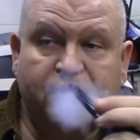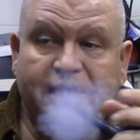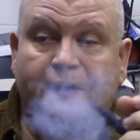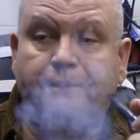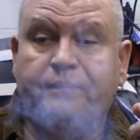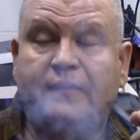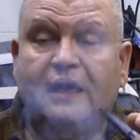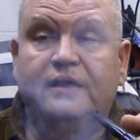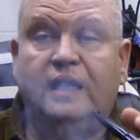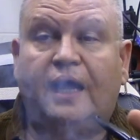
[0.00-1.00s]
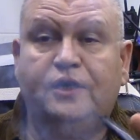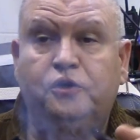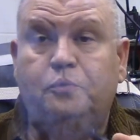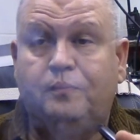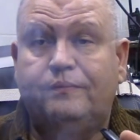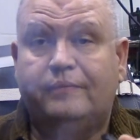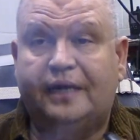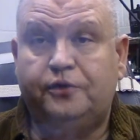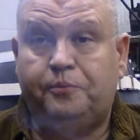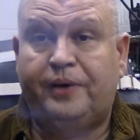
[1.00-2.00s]
Now, I do
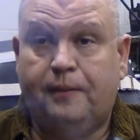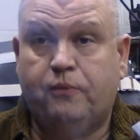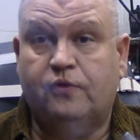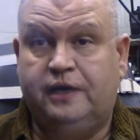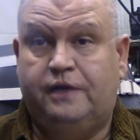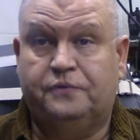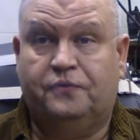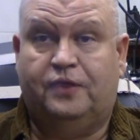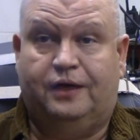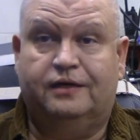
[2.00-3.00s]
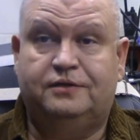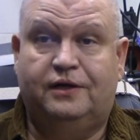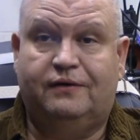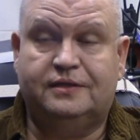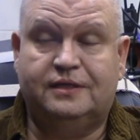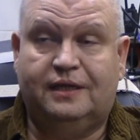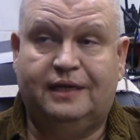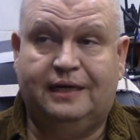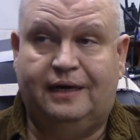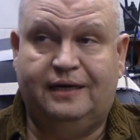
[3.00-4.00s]
I do pepper in other things. You know, it's not
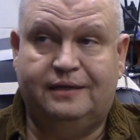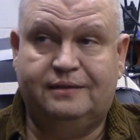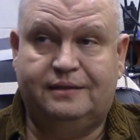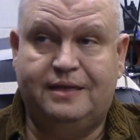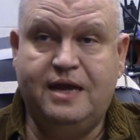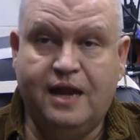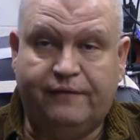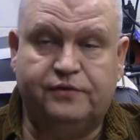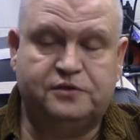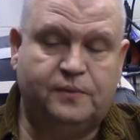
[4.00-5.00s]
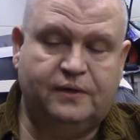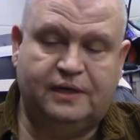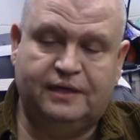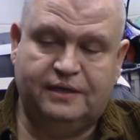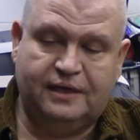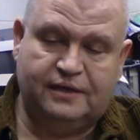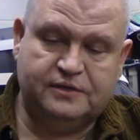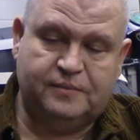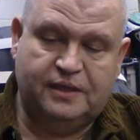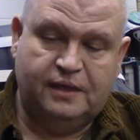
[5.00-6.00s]
like I never smoke anything.
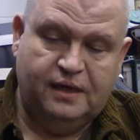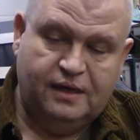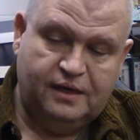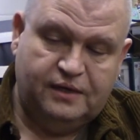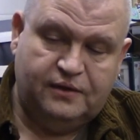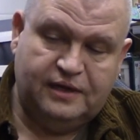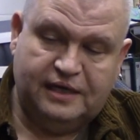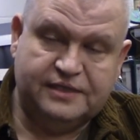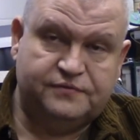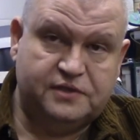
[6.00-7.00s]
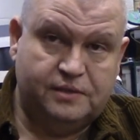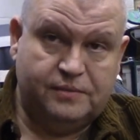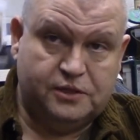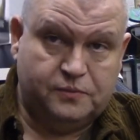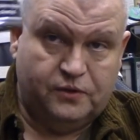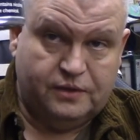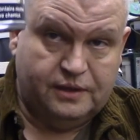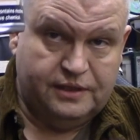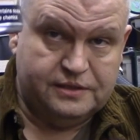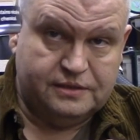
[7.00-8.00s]
You guys have seen me
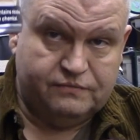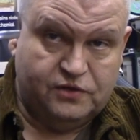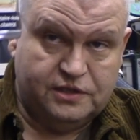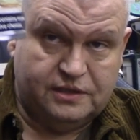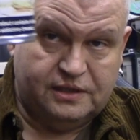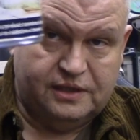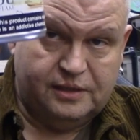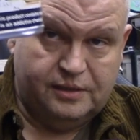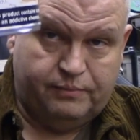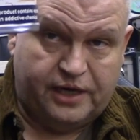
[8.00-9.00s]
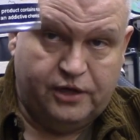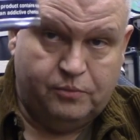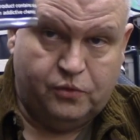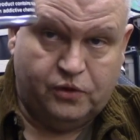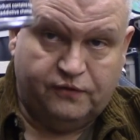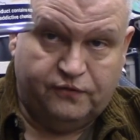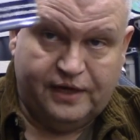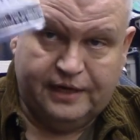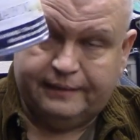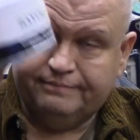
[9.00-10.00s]
smoking this recently at uh, Bayou Morning
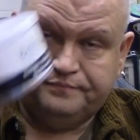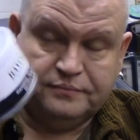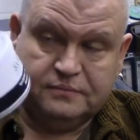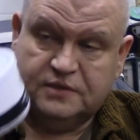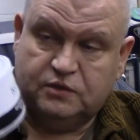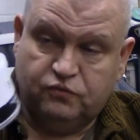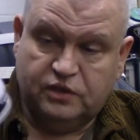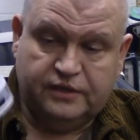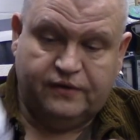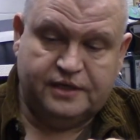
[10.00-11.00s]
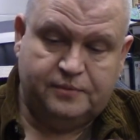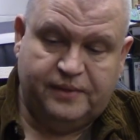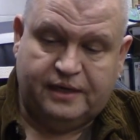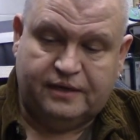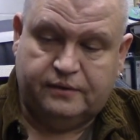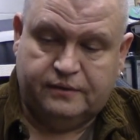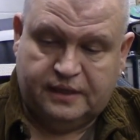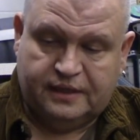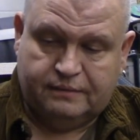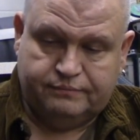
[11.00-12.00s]
Flake. Really great tobacco.
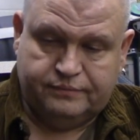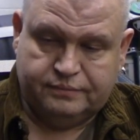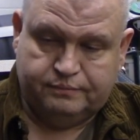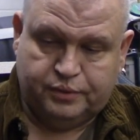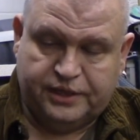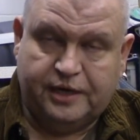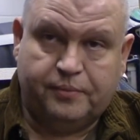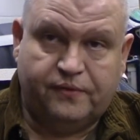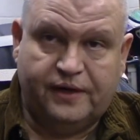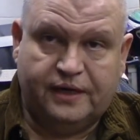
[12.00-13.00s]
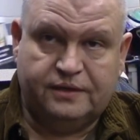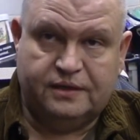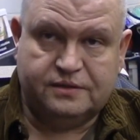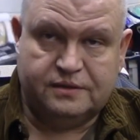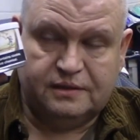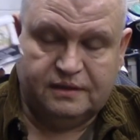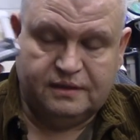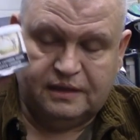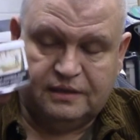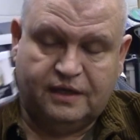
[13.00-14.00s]
Uh, plenty of Perique in this. I
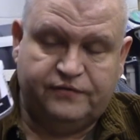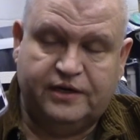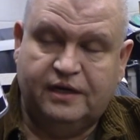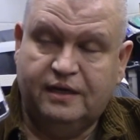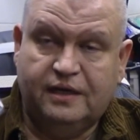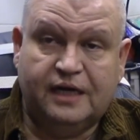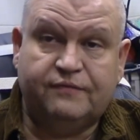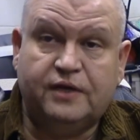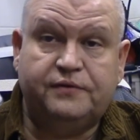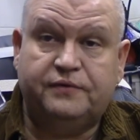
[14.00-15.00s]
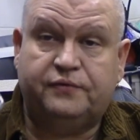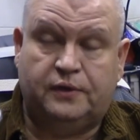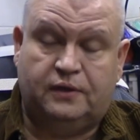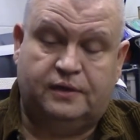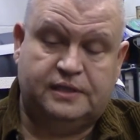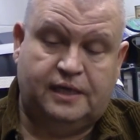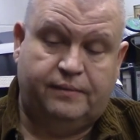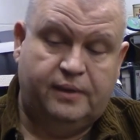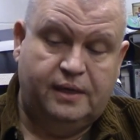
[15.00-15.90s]
love it. And I've loved it for a long time.